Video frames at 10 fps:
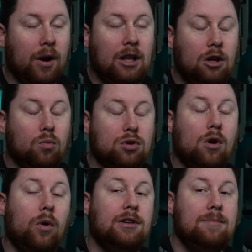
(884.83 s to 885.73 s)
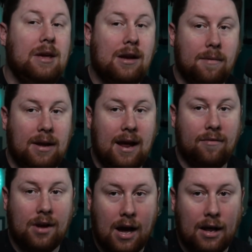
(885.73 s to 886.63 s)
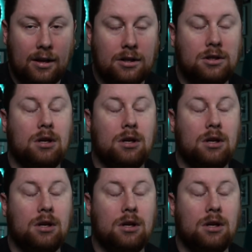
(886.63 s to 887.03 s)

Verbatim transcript: he was going to be coming out of college